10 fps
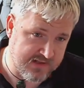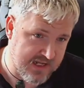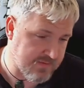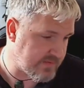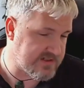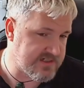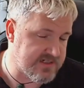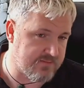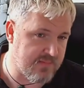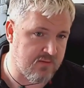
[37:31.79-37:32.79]
capabilities
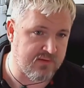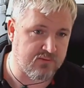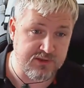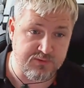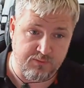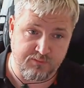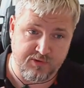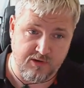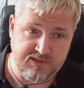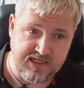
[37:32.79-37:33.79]
at the moment, which will
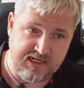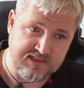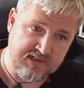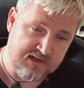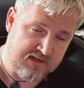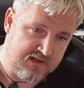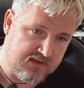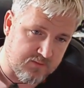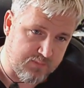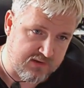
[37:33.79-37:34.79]
process
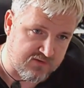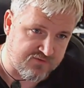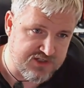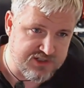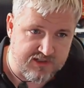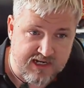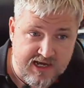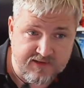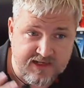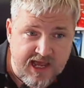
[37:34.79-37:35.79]
computer vision
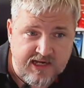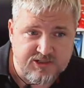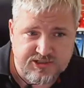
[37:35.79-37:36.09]
at the edge.